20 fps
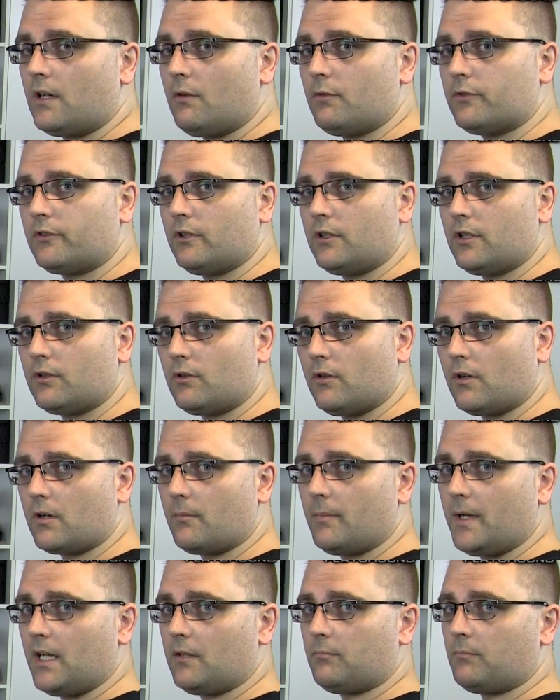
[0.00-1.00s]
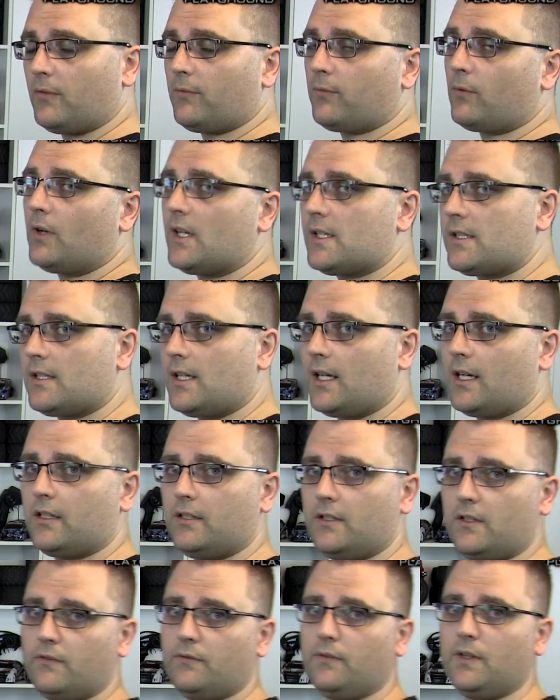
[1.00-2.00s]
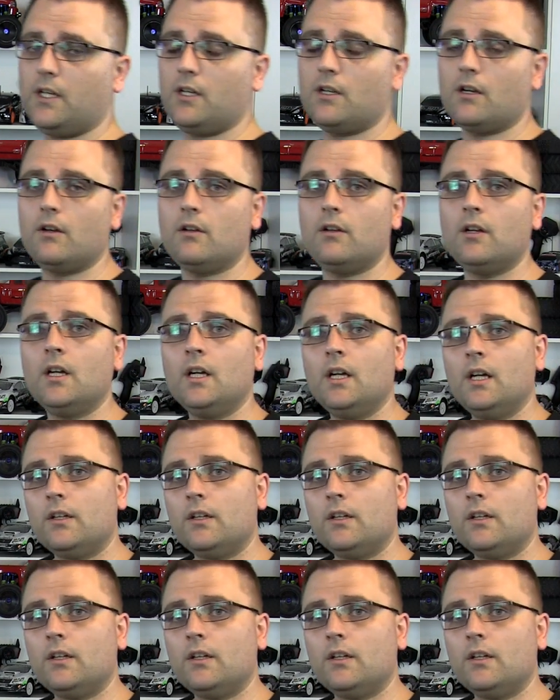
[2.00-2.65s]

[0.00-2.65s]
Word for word: that I was going to talk about before I started this video.